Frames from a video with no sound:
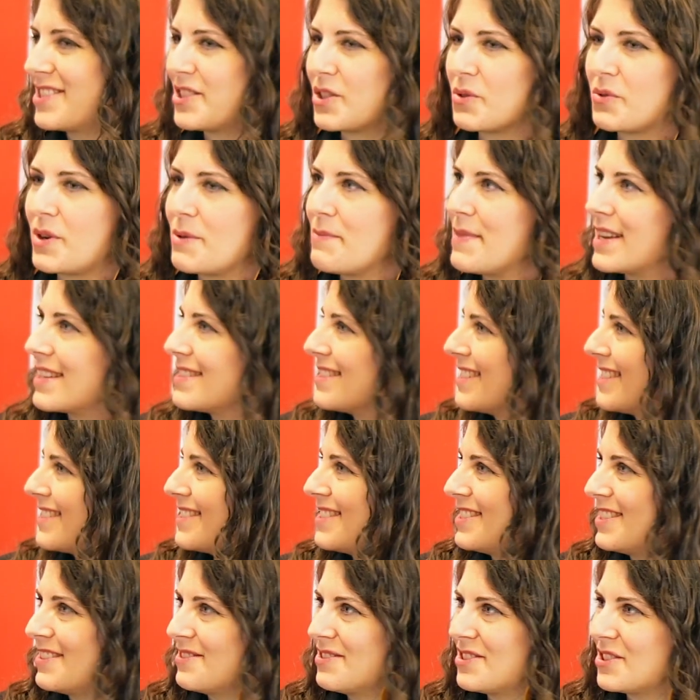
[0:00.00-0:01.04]
Still
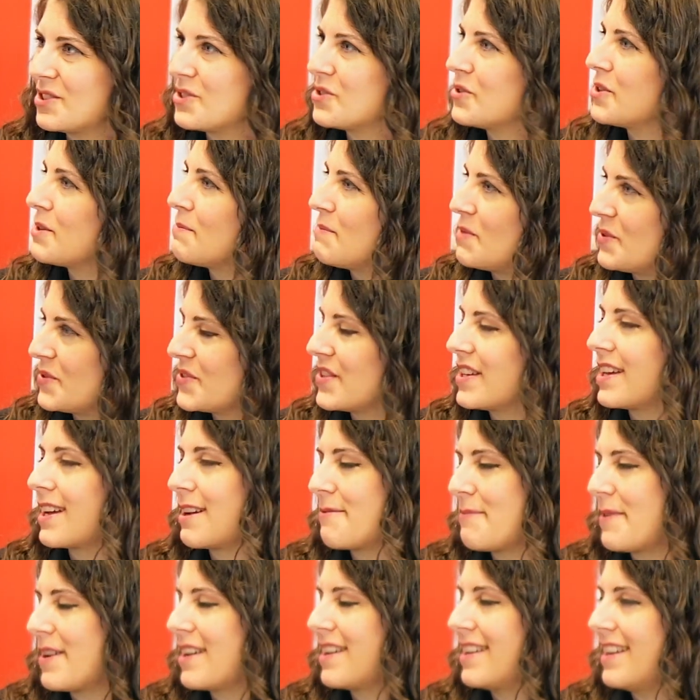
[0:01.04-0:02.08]
remixing, still doing
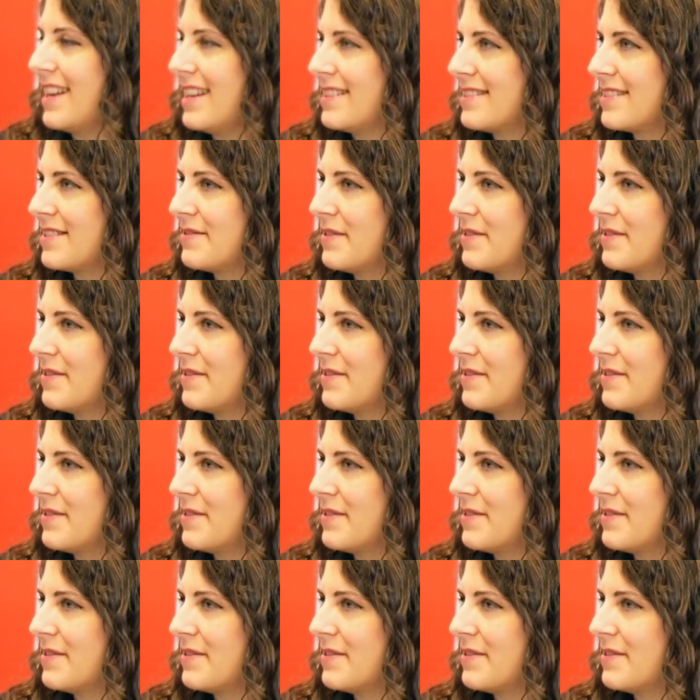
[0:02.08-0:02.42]
music, but